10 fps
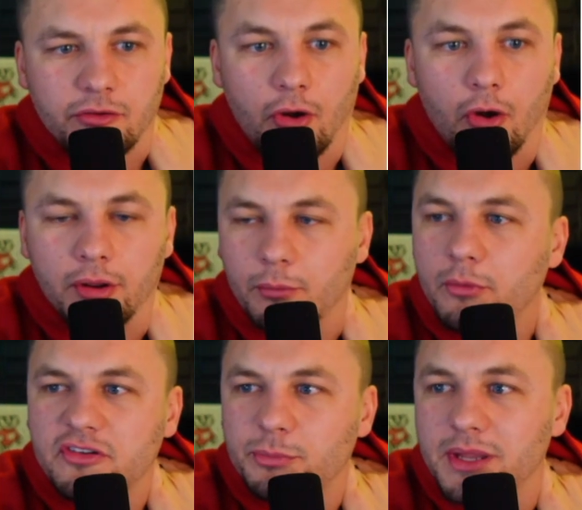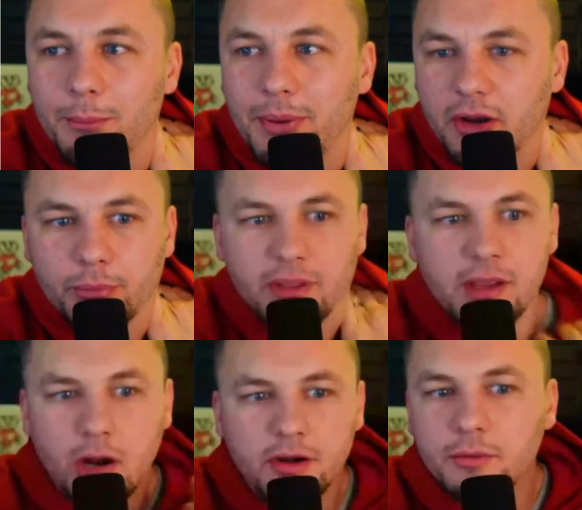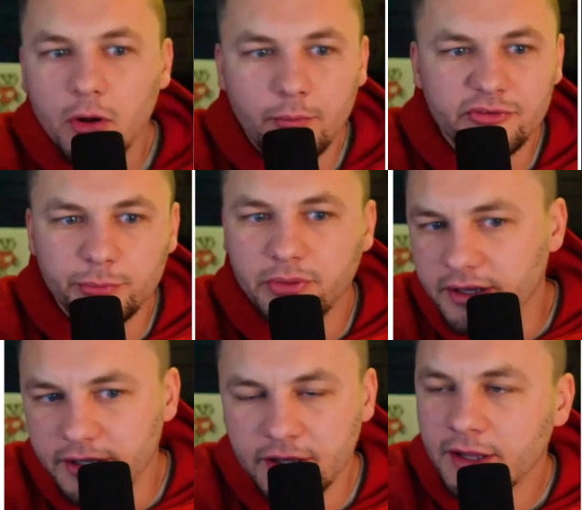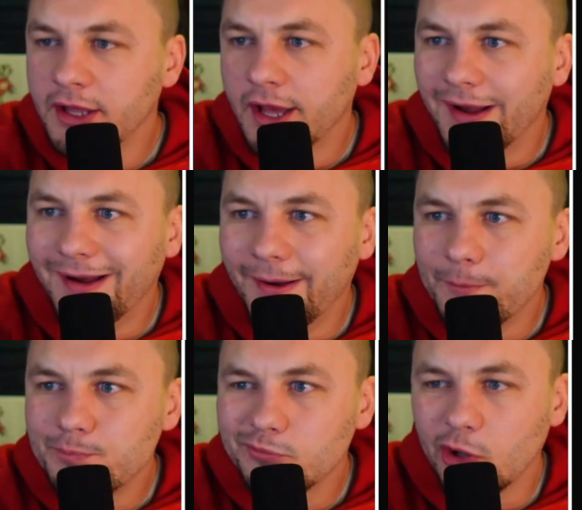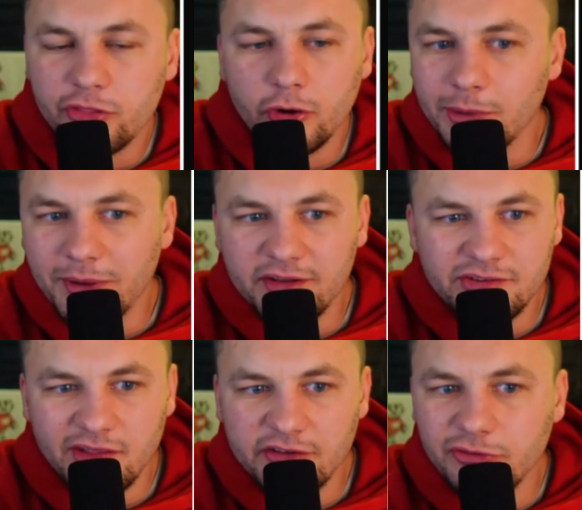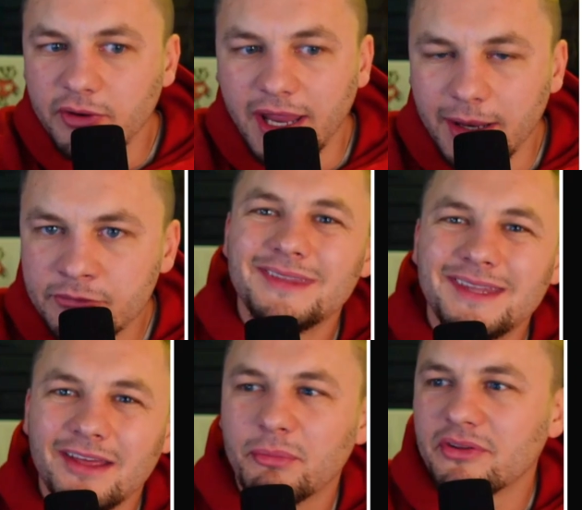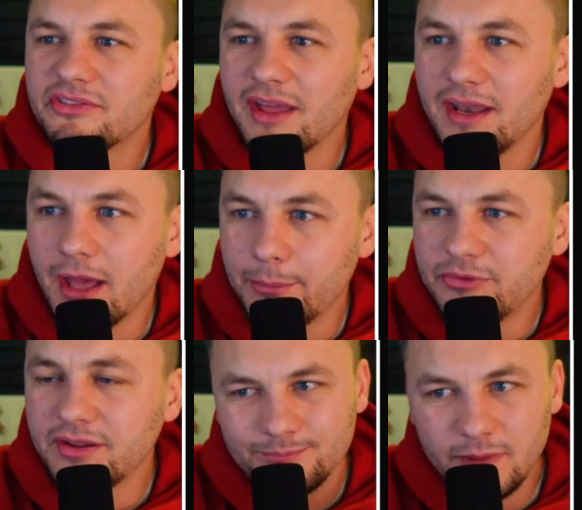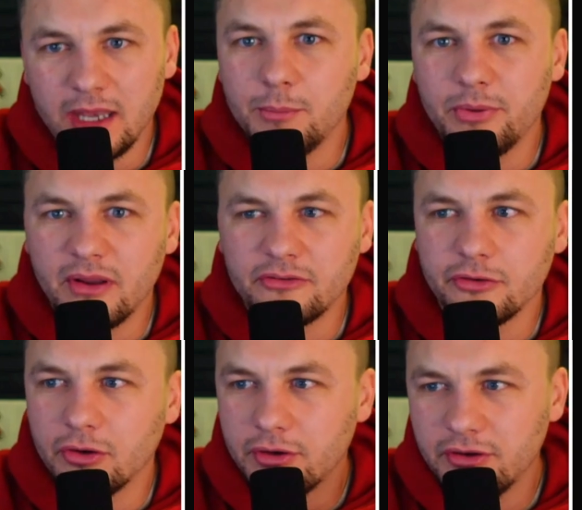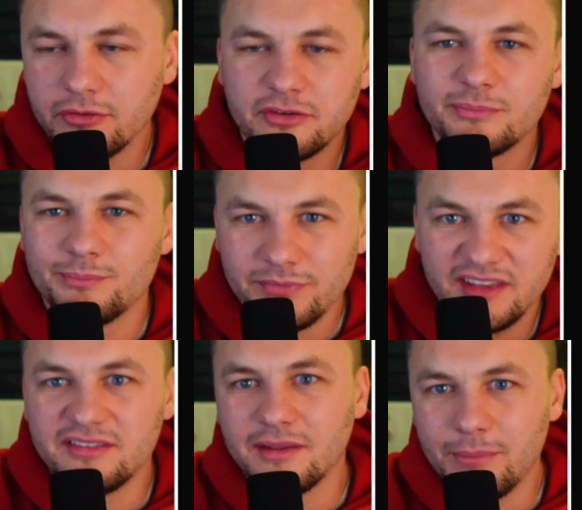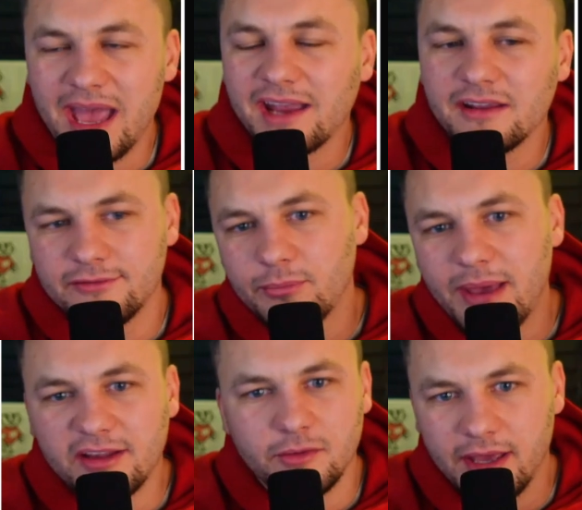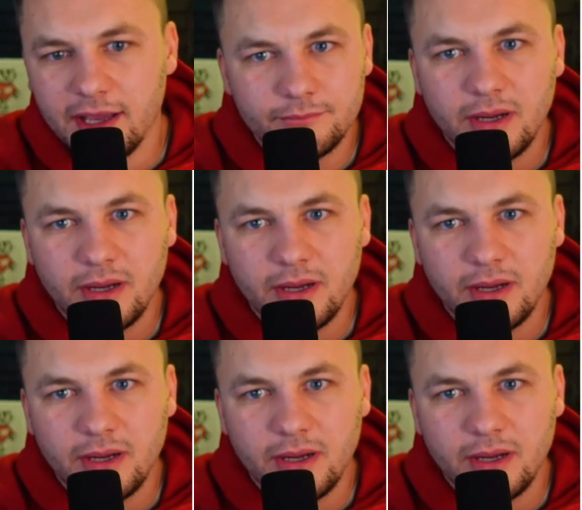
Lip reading: Duren would just be a better play. Already almost played, 30 minutes the last two games. Give him a slight uptick, and he potentially could, you know, just it's the back end of a back-to-back.